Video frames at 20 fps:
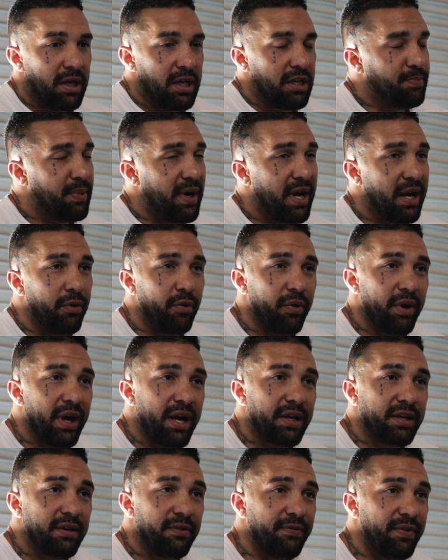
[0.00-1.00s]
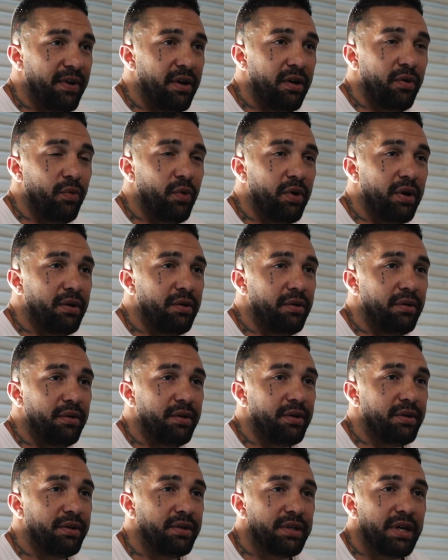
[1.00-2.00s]
his body reacted very well
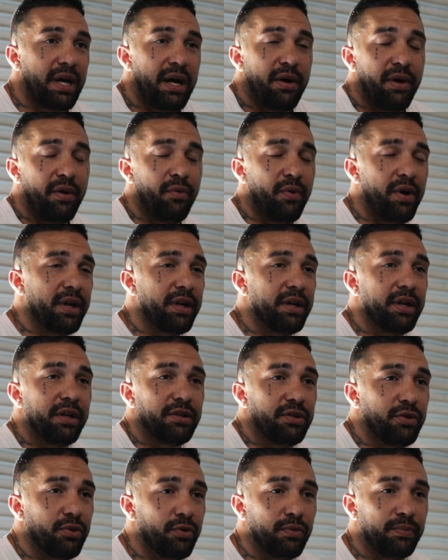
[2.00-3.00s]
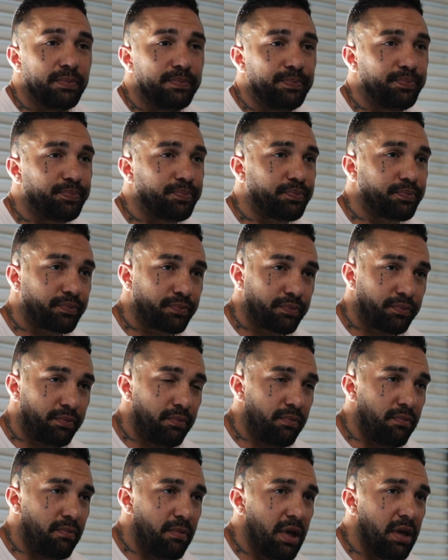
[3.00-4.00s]
to how I wanted it to.
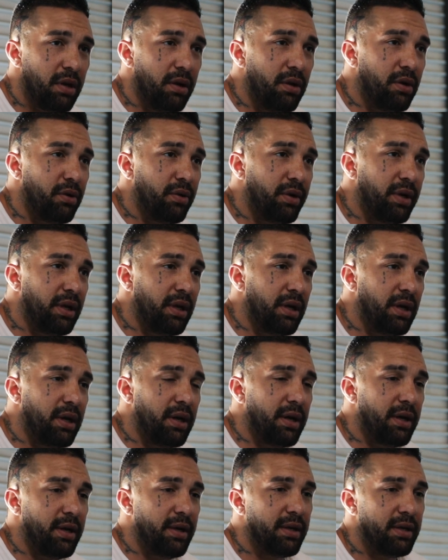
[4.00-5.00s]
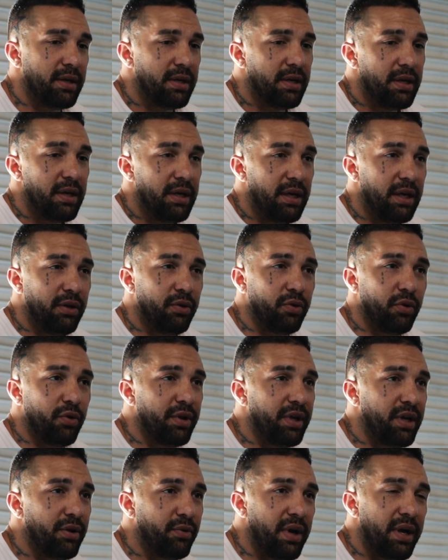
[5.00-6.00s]
You know, he grew
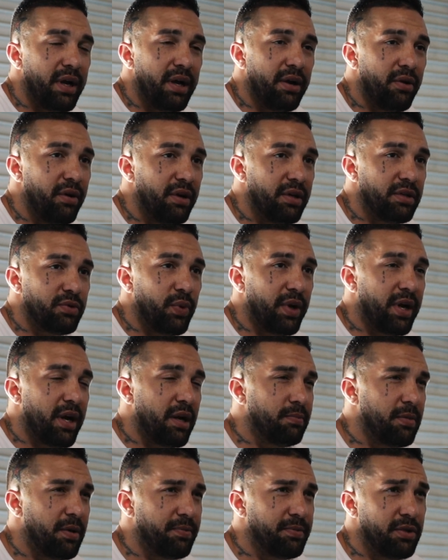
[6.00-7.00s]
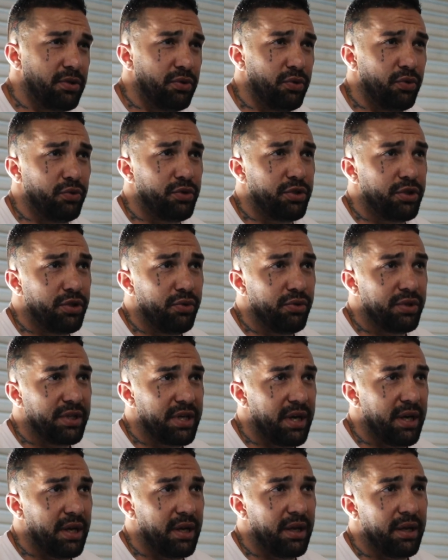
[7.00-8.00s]
in the right areas. We got him up to
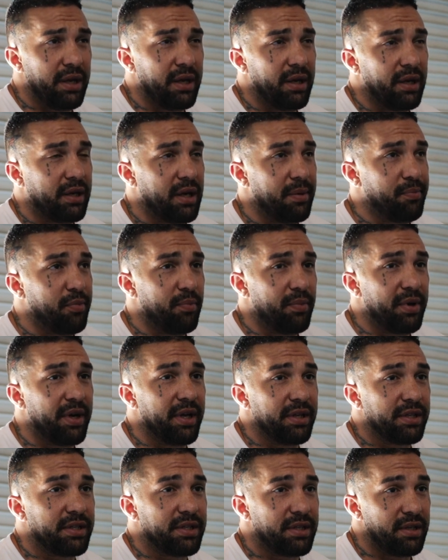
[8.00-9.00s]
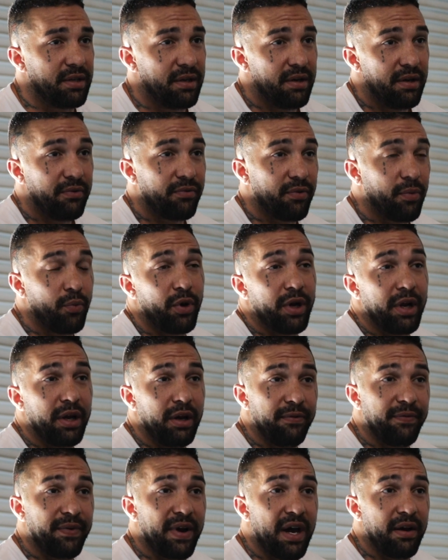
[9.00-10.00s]
210 in a couple months from
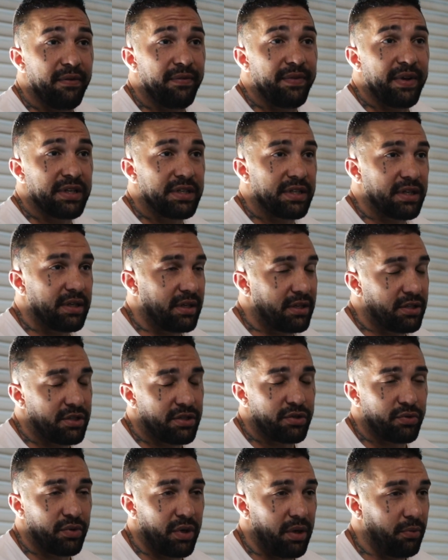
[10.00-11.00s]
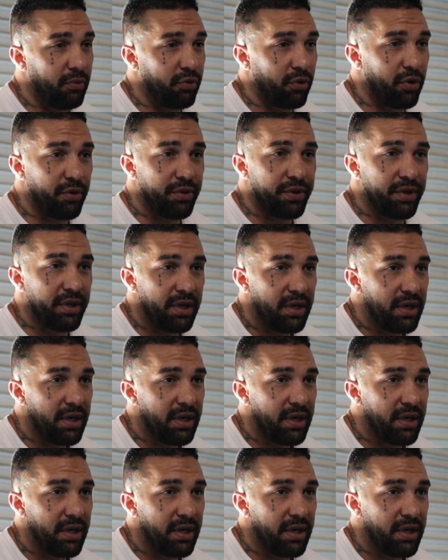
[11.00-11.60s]
185. That's extreme growth.